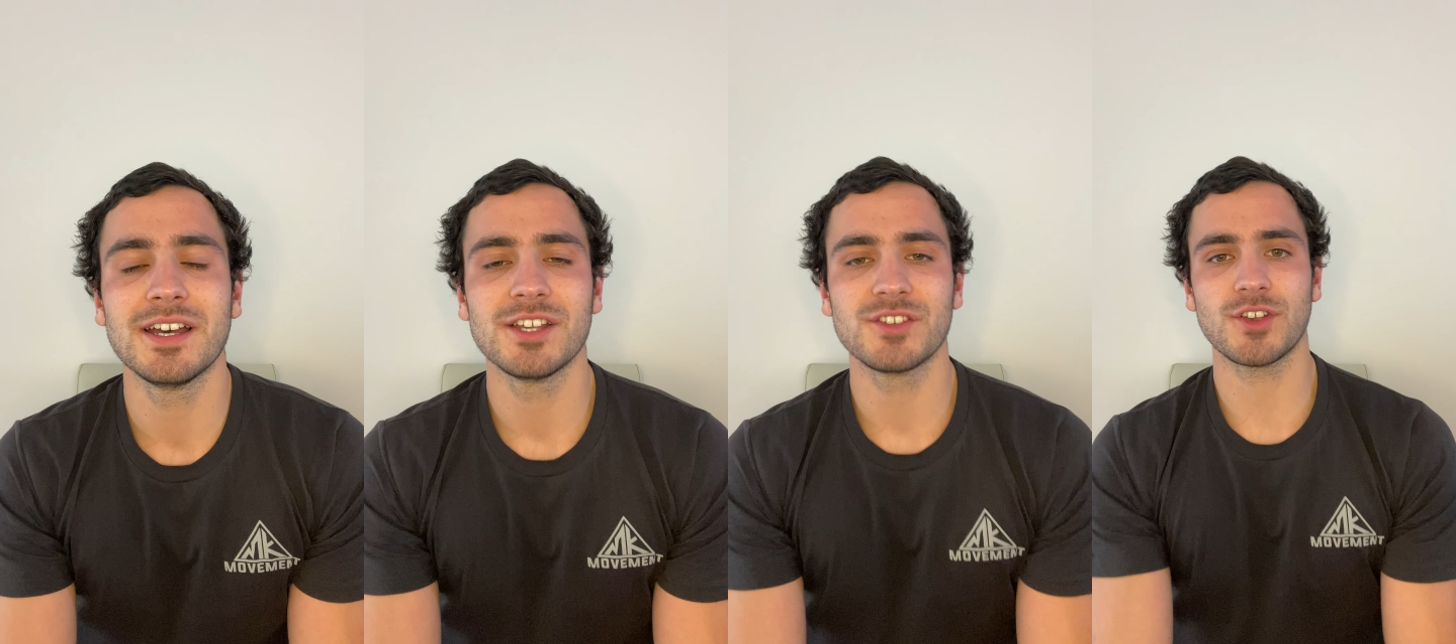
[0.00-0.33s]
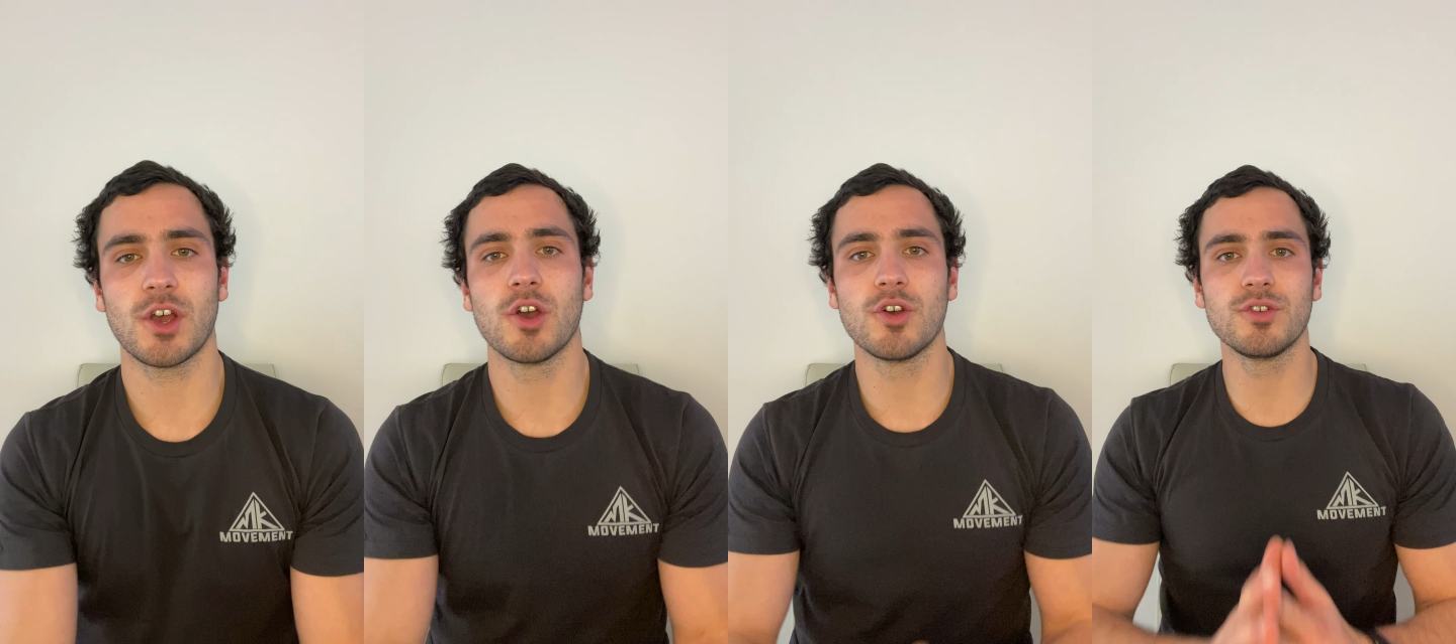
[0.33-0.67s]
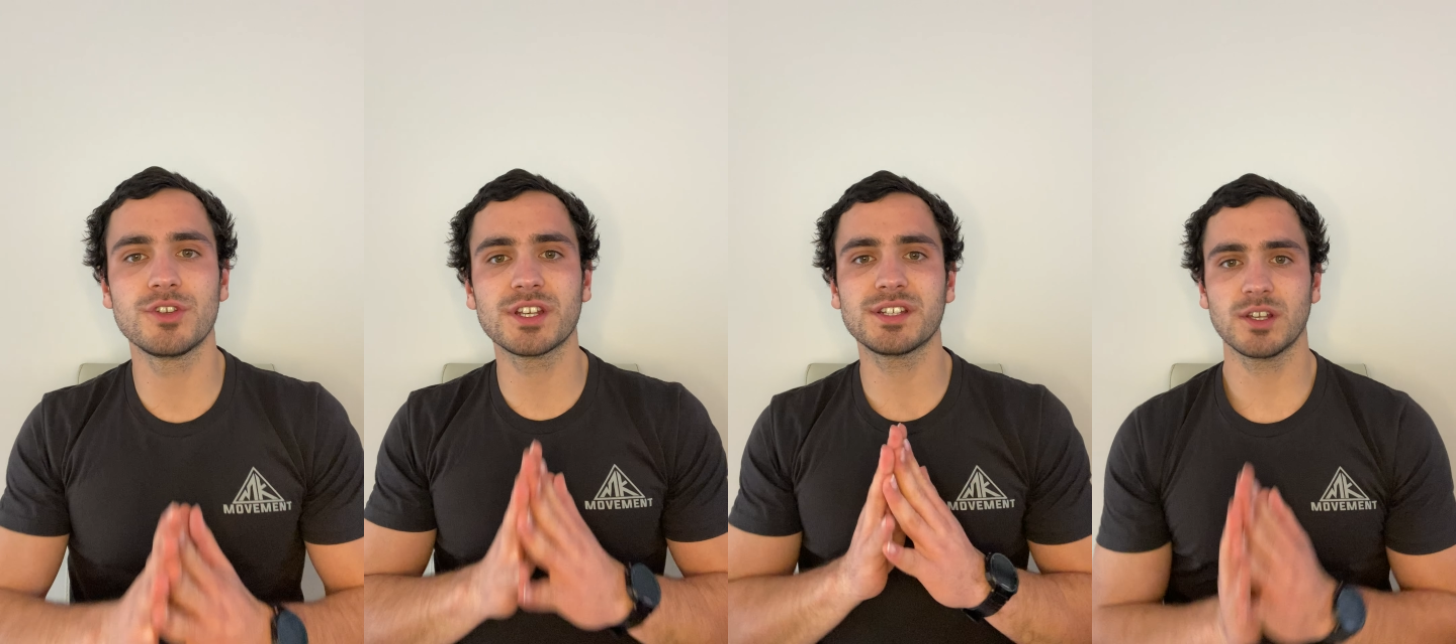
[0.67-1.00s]
So,
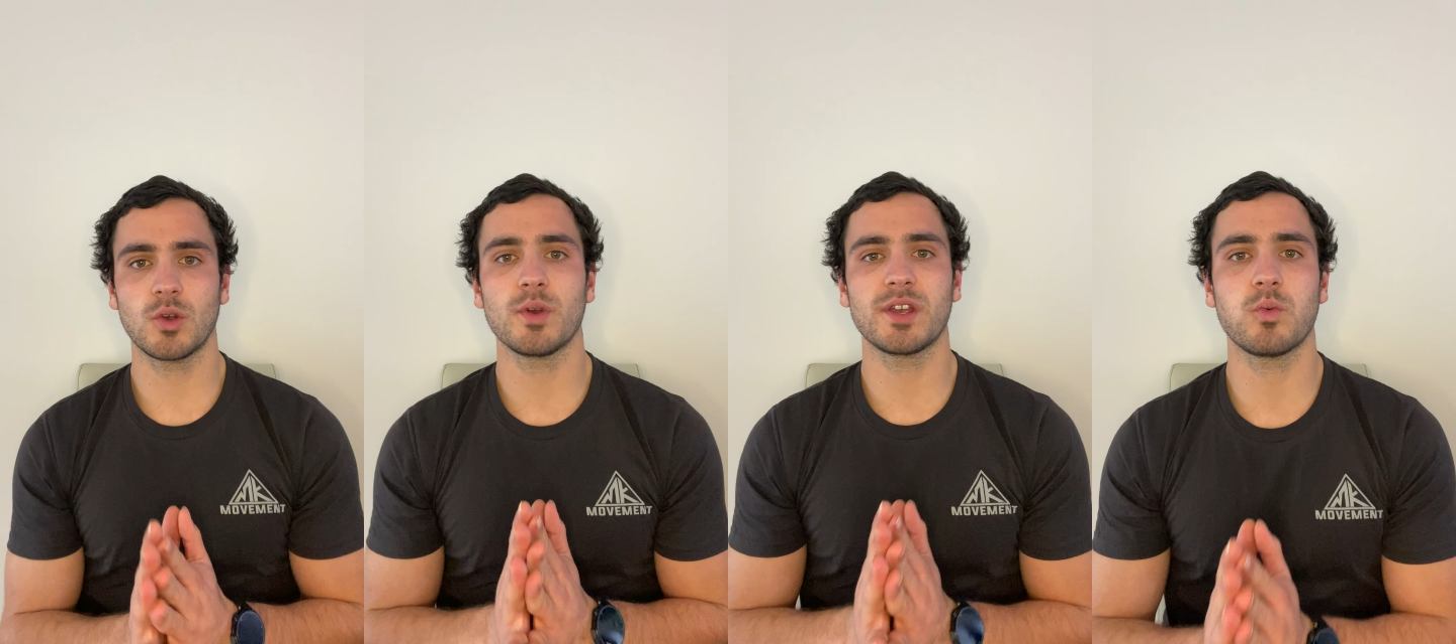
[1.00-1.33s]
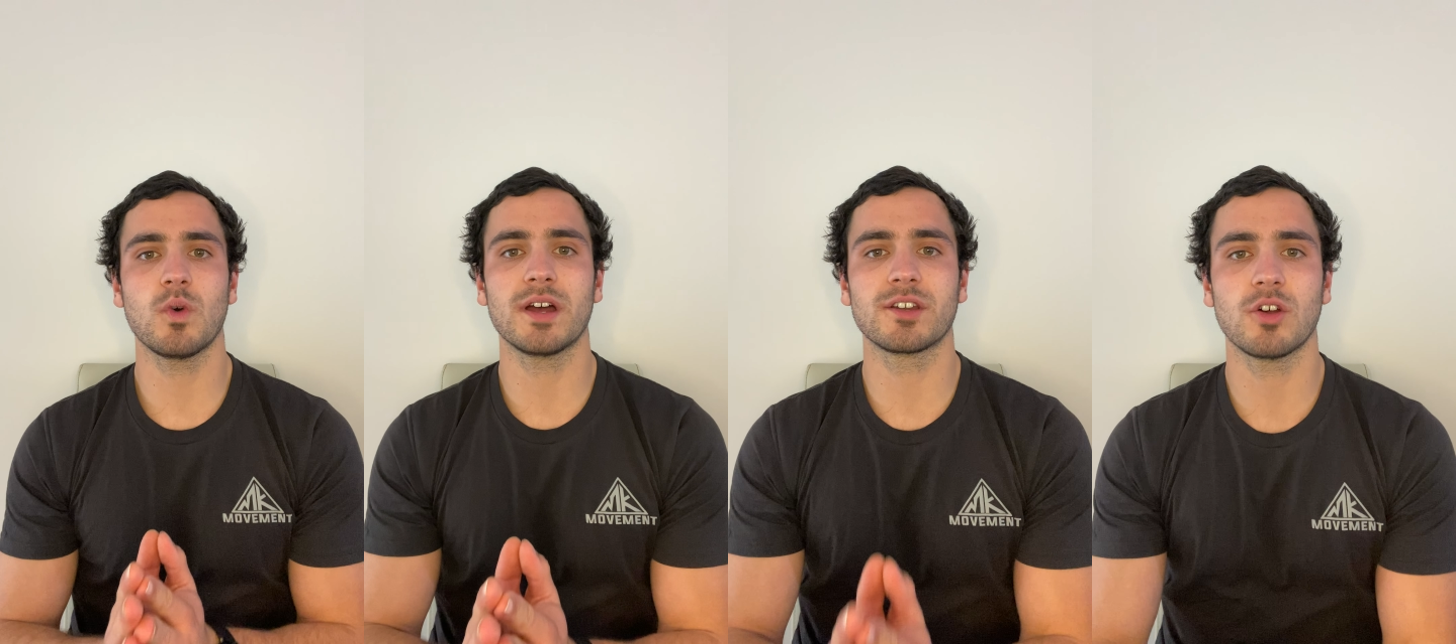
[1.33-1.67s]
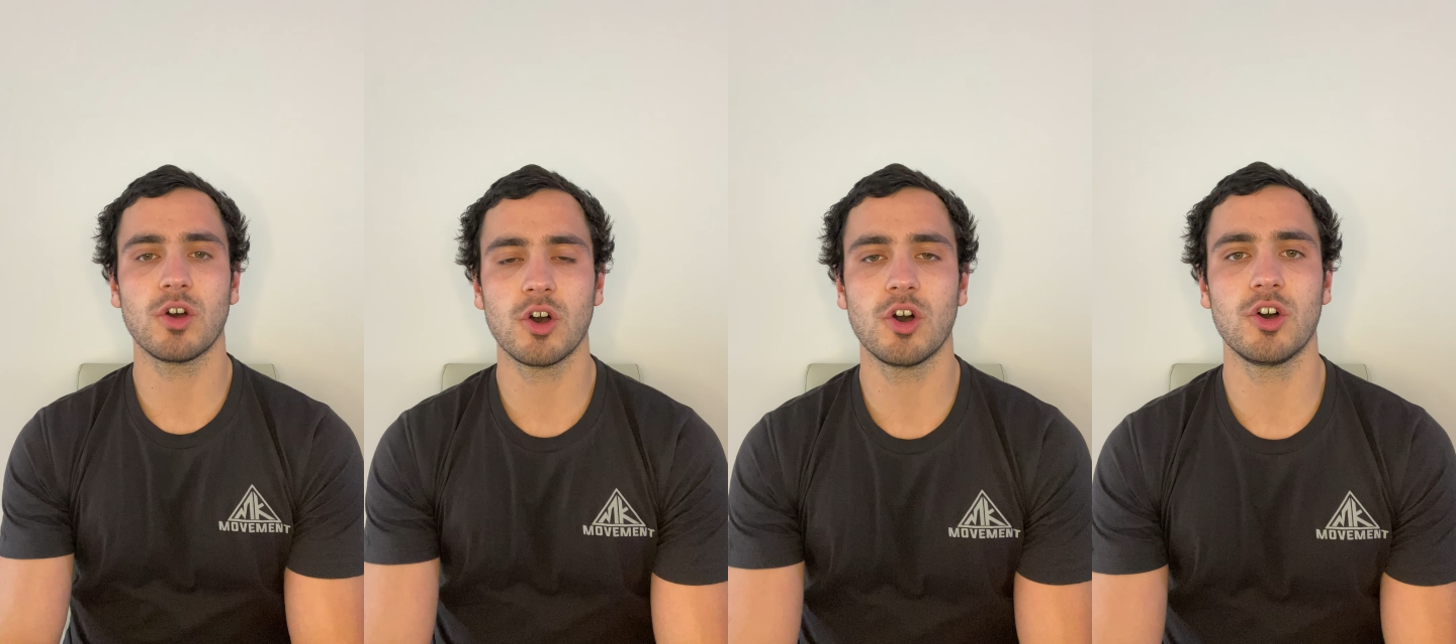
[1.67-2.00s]
just a quick one
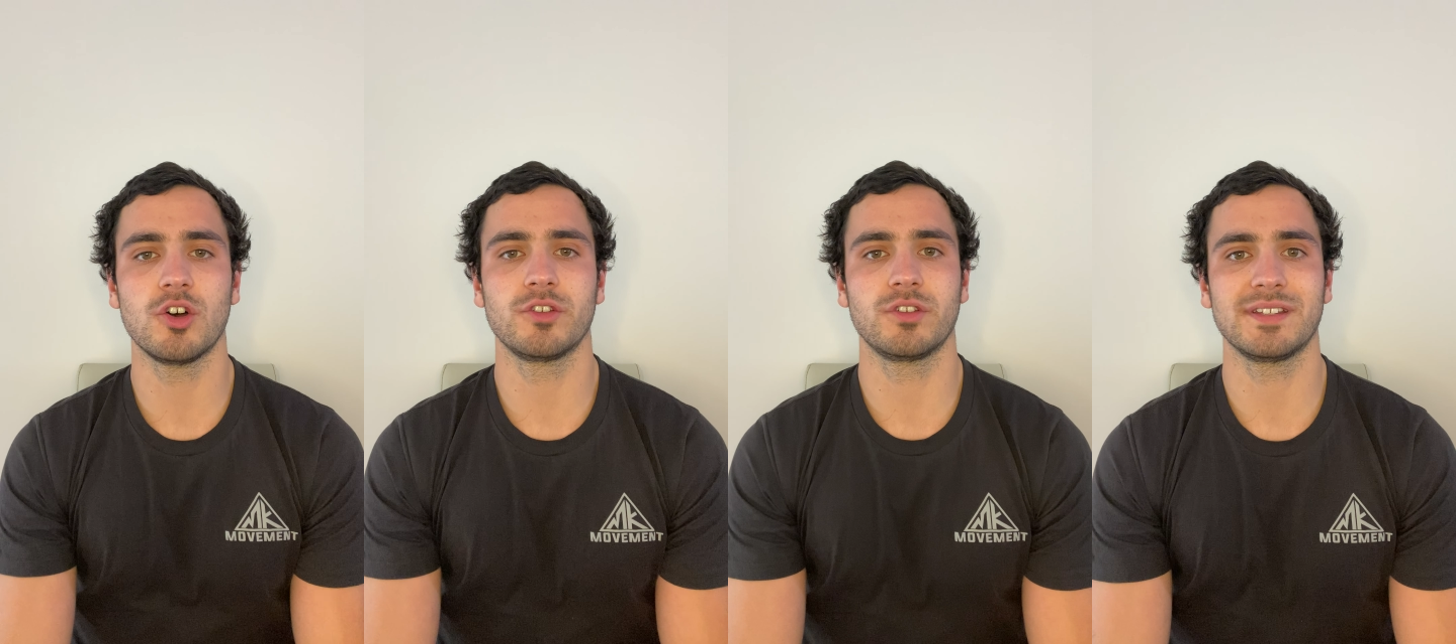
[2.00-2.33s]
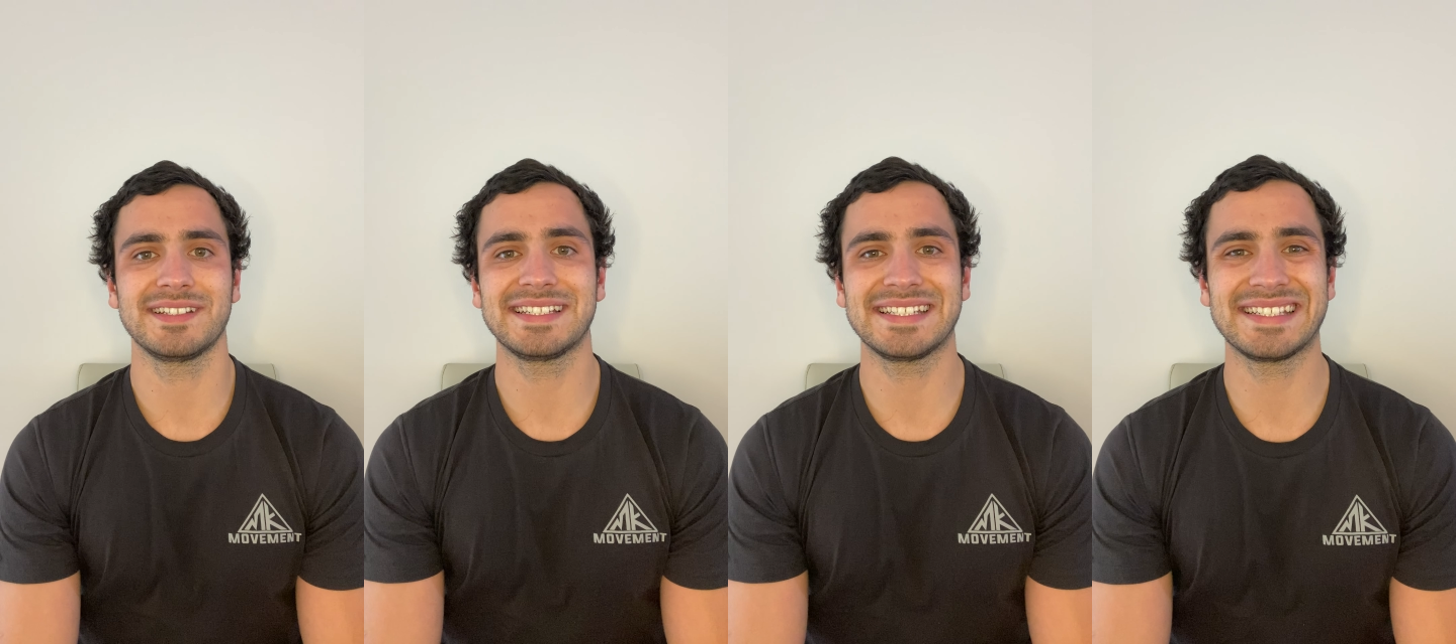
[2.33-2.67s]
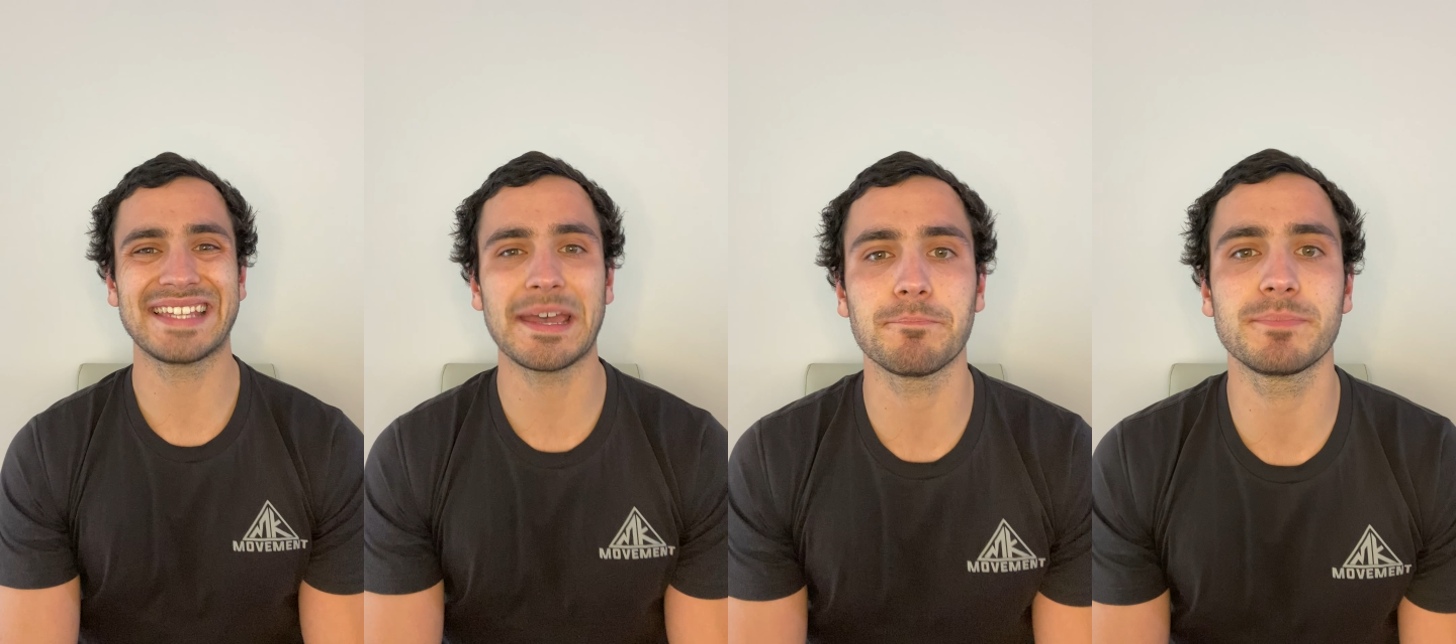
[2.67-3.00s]
on
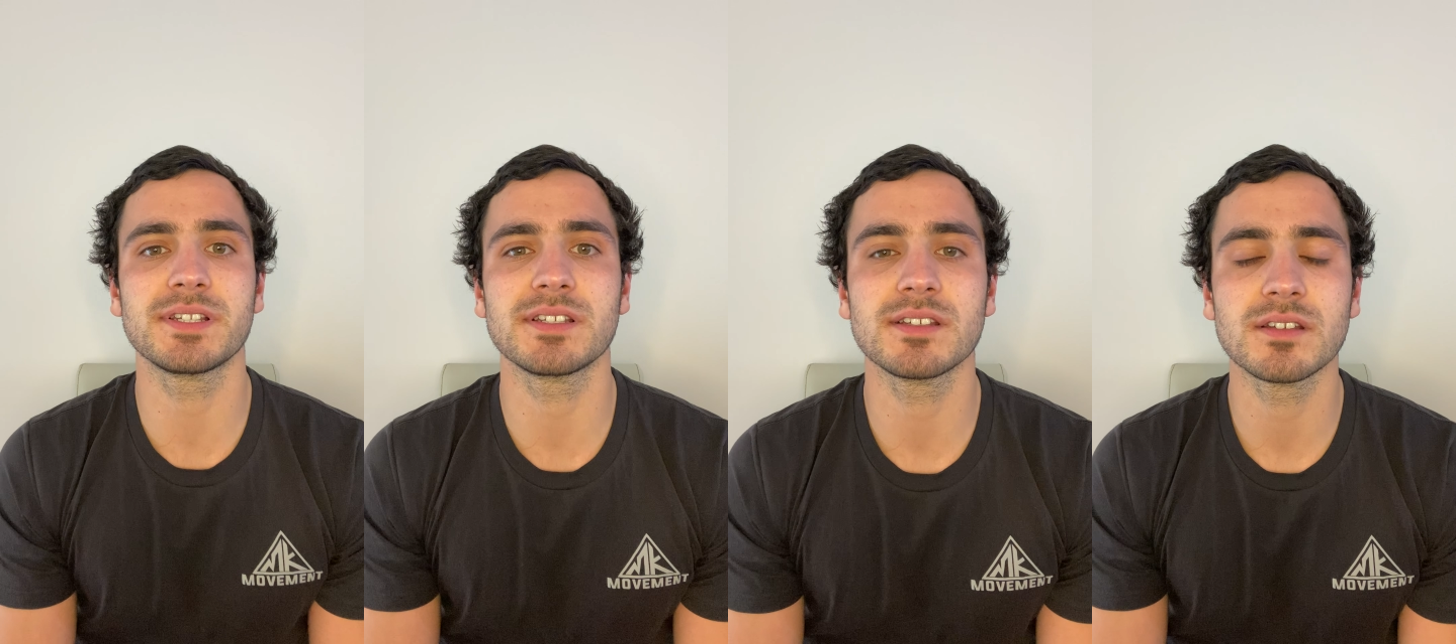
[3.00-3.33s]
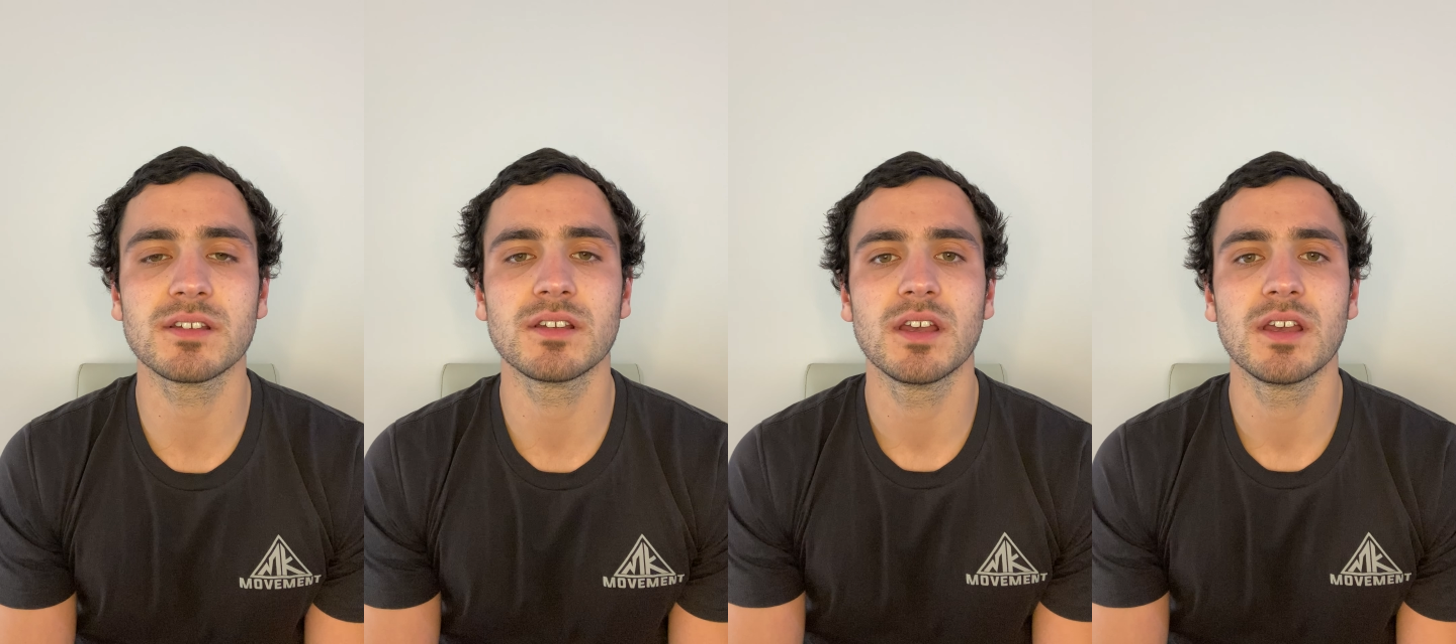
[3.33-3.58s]
steps.